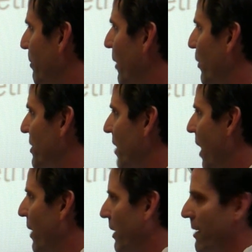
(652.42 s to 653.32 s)
But what's
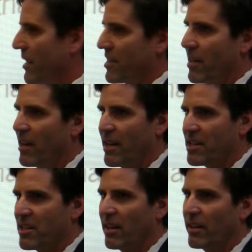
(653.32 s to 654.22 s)
not recommended, it's not
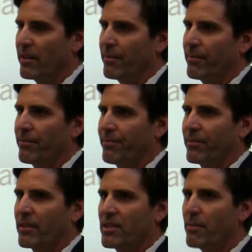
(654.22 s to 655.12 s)
necessarily,
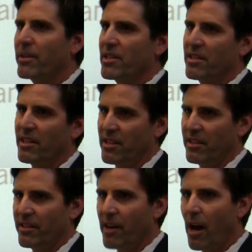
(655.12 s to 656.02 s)
some of these things
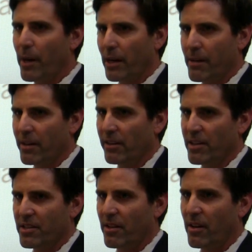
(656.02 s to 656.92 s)
in the not recommended
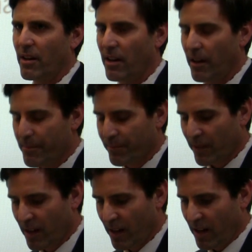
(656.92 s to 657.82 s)
list are
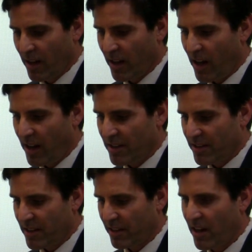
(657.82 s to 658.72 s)

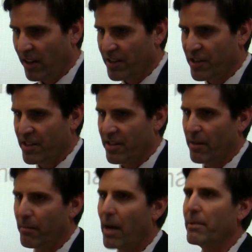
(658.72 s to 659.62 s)
technologies
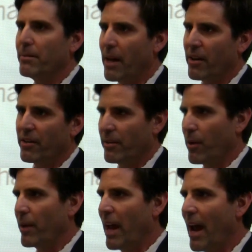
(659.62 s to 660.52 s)
that are, might be better than
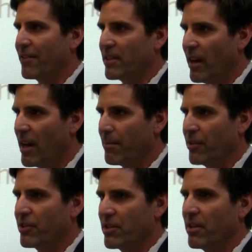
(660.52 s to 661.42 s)
what we have today,
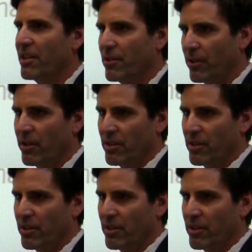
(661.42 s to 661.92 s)
but they're just not so